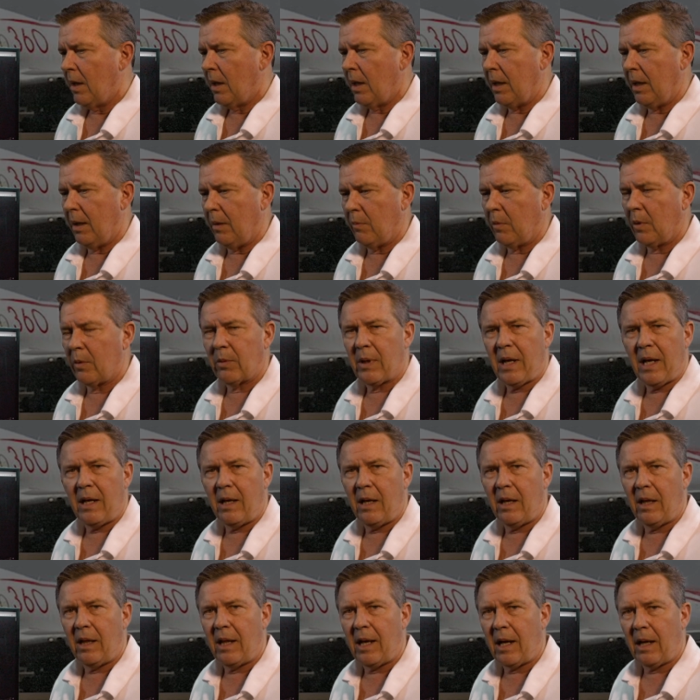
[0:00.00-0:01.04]
Um, we ran
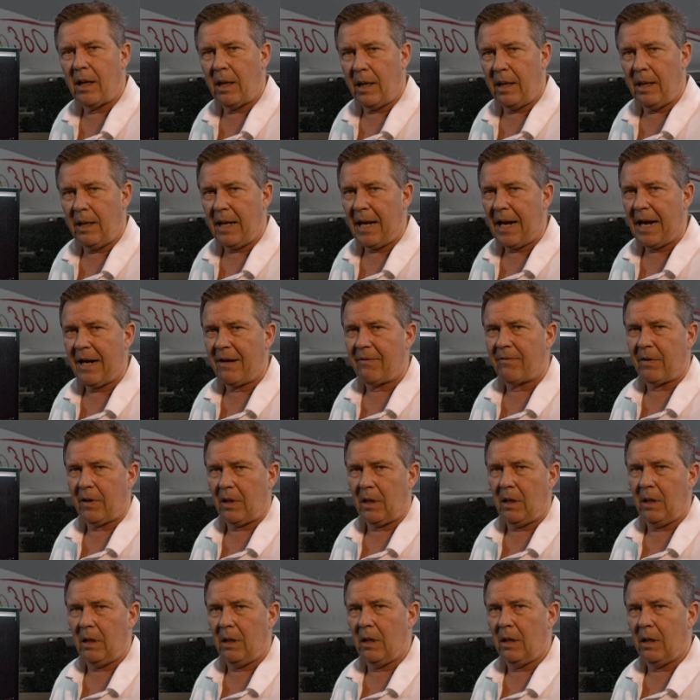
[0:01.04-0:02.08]
into that in
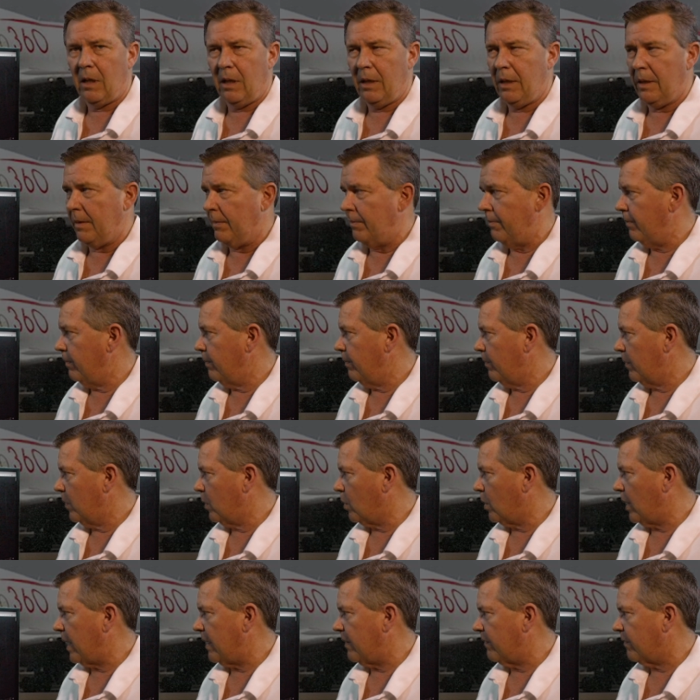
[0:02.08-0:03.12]
Africa um,
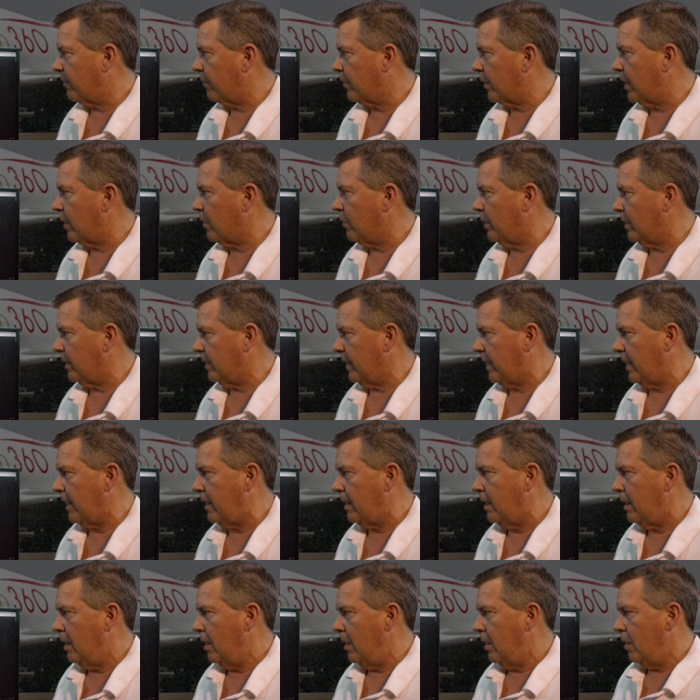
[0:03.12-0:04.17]
quite
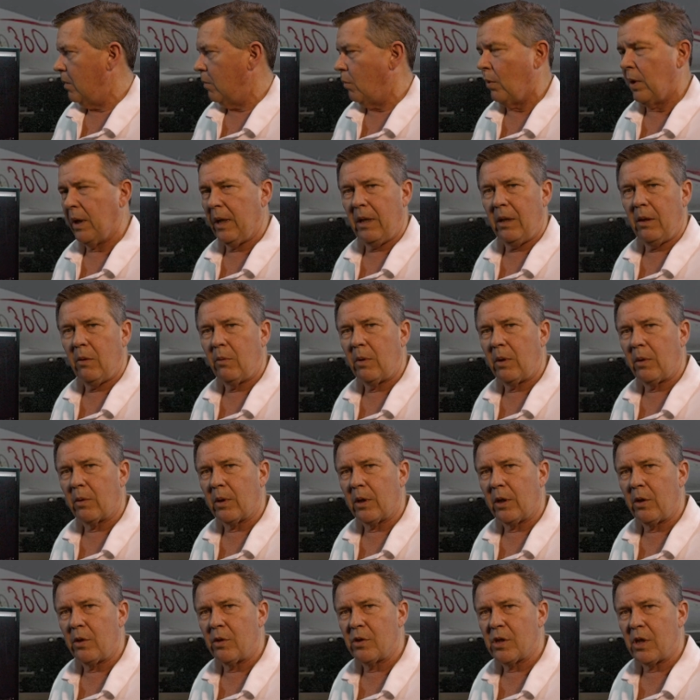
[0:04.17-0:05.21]
frequently when we were
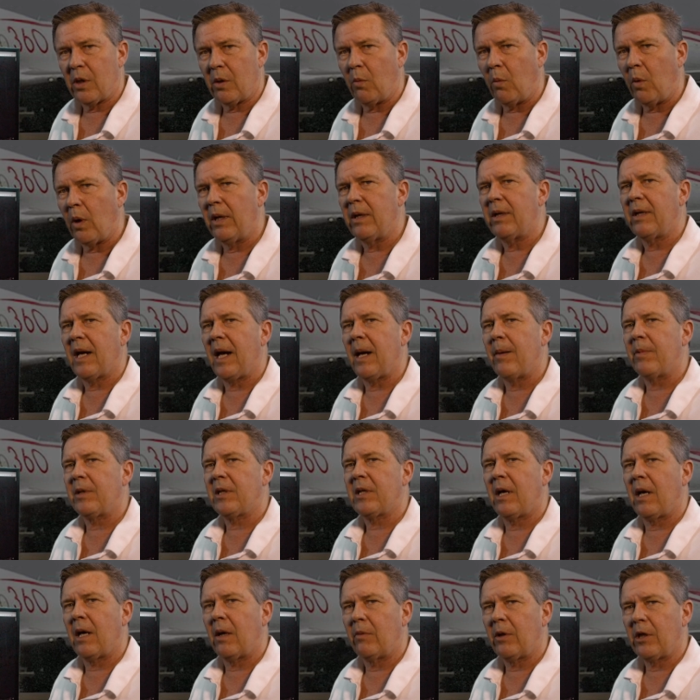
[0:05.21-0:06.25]
using one type of
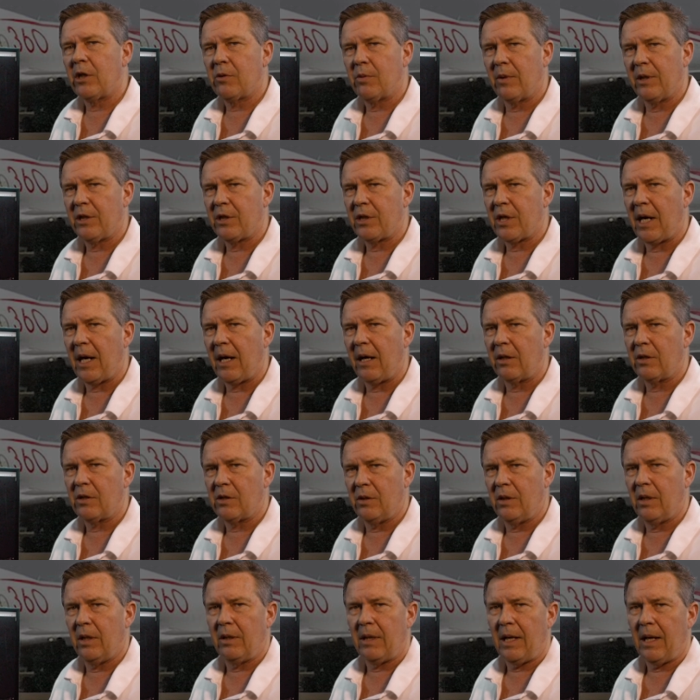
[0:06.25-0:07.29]
tire. We switched tires,
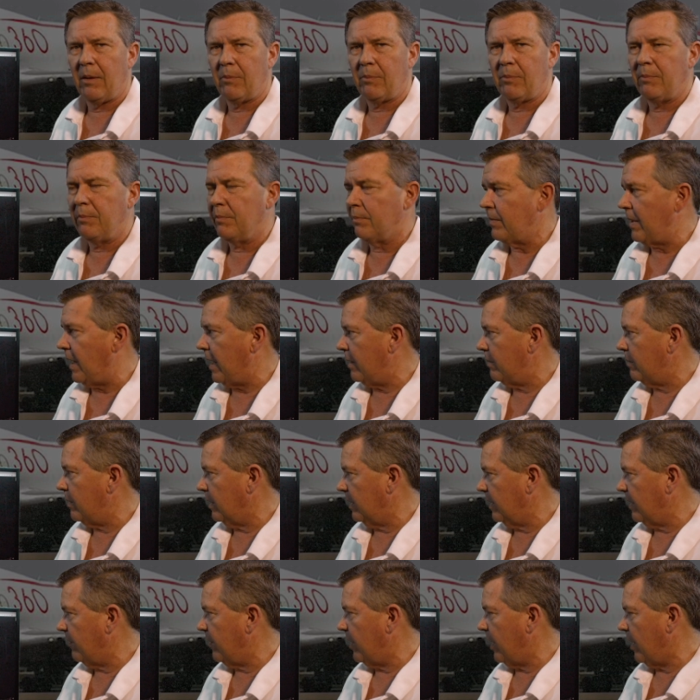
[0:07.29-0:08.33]
and then that that
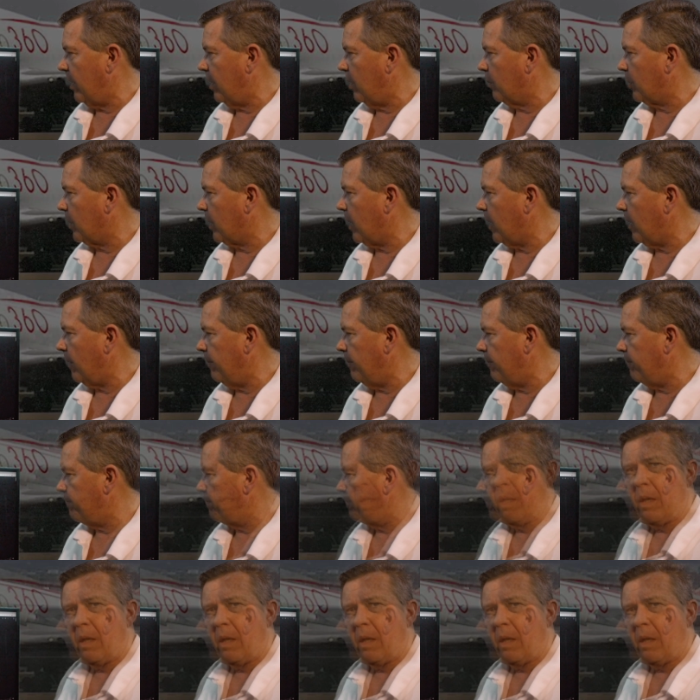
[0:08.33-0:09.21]
alleviated the problem.